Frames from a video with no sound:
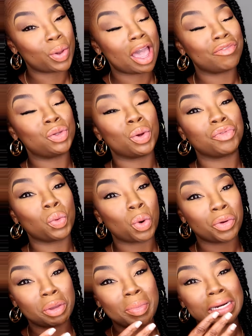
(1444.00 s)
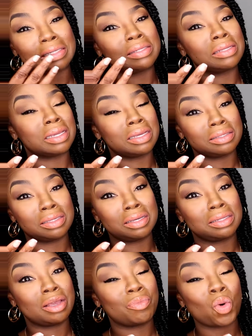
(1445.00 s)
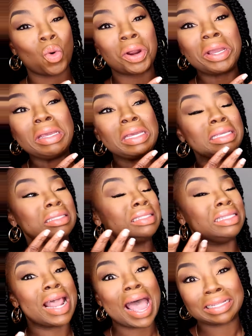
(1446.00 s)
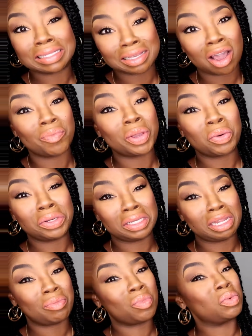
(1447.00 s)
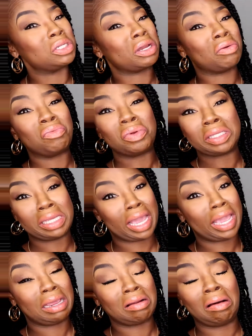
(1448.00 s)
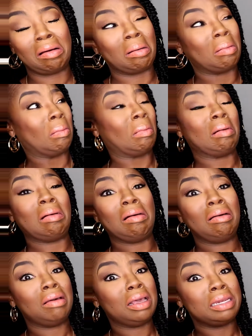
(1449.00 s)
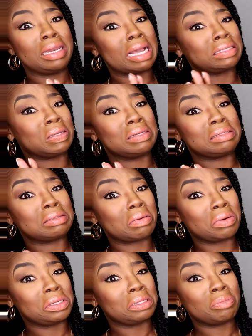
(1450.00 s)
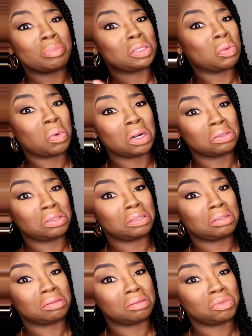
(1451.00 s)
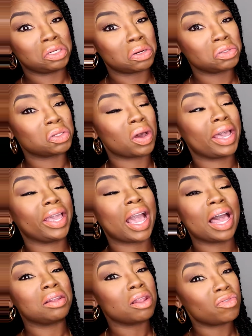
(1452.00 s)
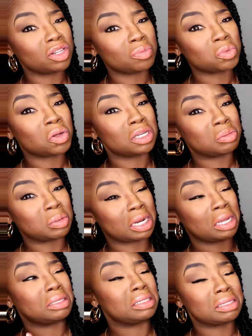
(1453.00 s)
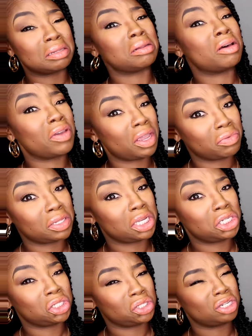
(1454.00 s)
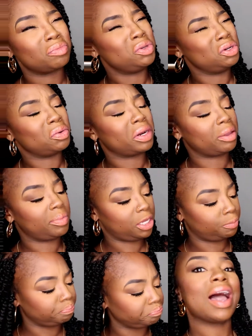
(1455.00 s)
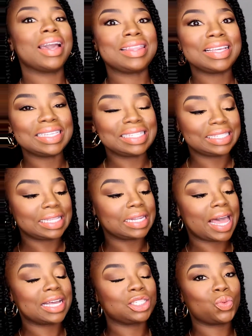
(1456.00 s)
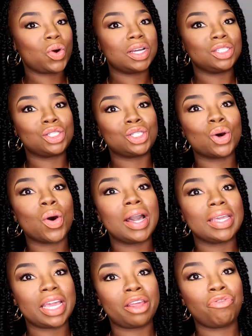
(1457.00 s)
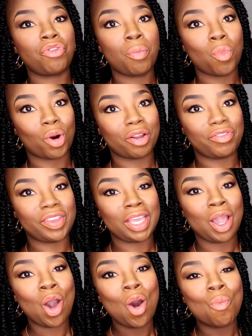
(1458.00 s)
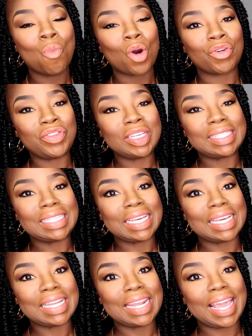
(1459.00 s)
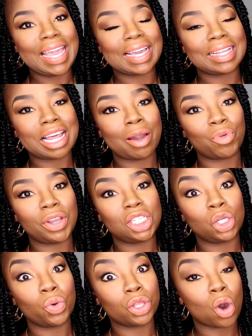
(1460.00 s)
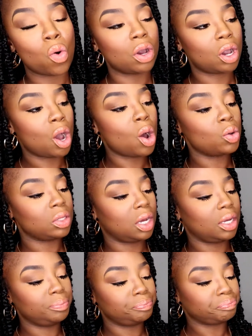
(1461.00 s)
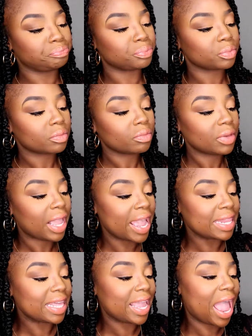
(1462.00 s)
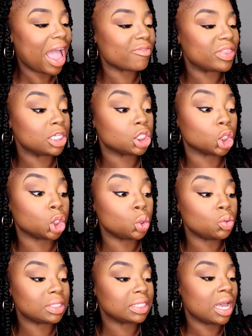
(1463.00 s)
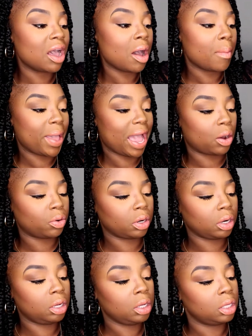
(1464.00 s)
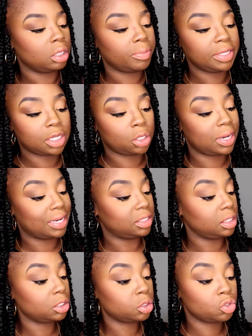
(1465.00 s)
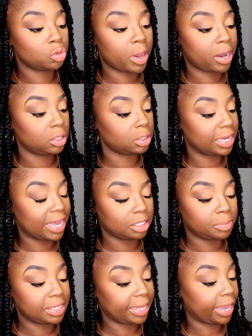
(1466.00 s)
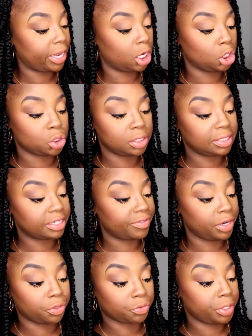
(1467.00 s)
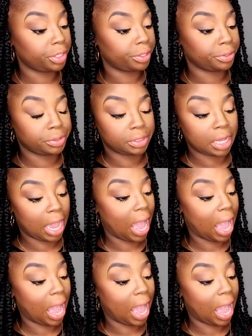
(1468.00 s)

have, you don't have to worry about it sticking to your lip or gnats coming on your lip, which I really hate. Oh, gnats getting stuck on your lip is the worst, you know? So I love a lip gloss, but then it's a love-hate relationship. You know what I mean? I think this is the last one. So again, for Morphe. Morphe did a collaboration with Coca-Cola, and they have this loose powder. Let me tell you guys, these loose powders last me like 873 years.